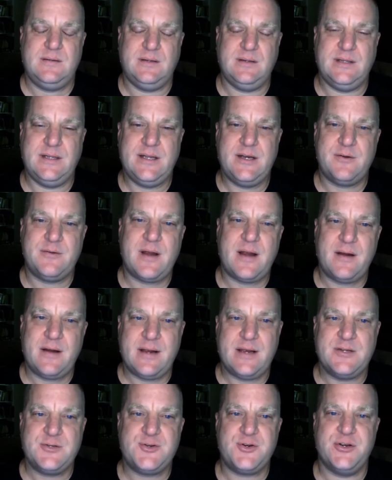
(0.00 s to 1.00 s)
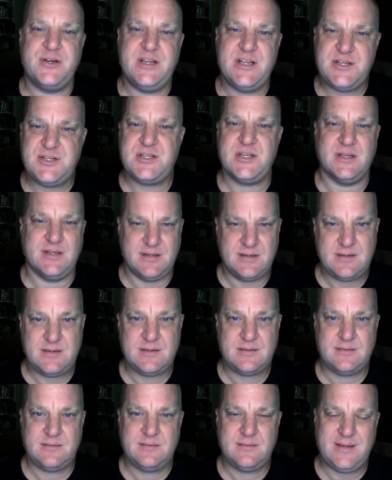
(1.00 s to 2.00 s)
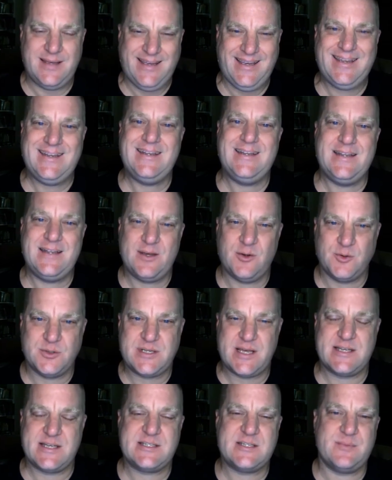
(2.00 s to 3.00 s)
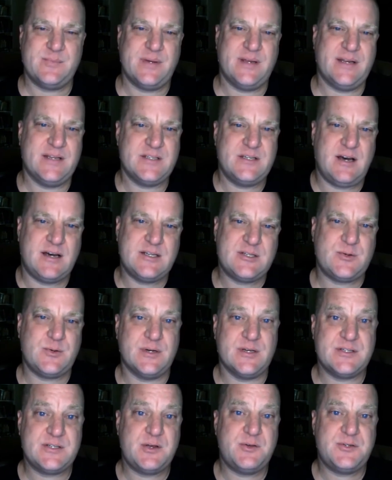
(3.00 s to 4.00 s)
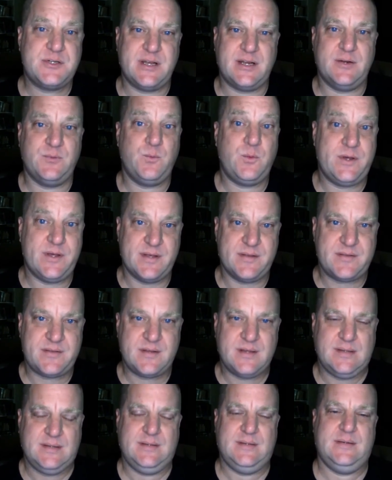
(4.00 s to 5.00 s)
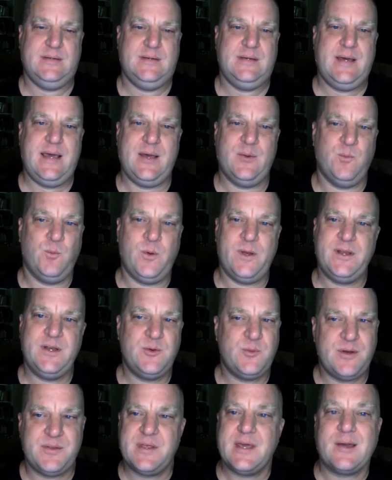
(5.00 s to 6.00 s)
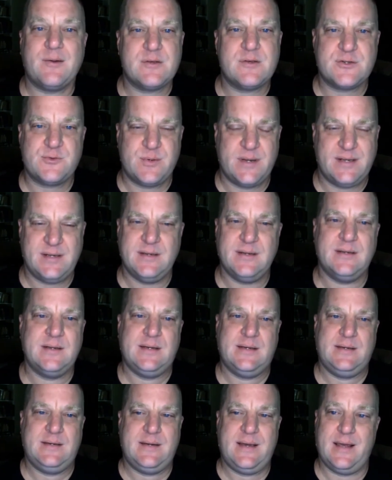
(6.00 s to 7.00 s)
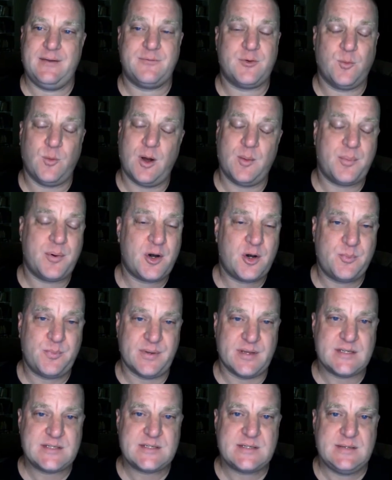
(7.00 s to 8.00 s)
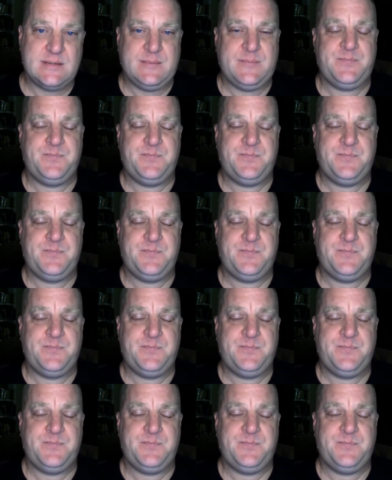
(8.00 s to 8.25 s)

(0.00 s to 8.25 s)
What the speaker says: literary tradition in the Old Testament is Joshua associated with, and when do we think it was written, and for what purpose?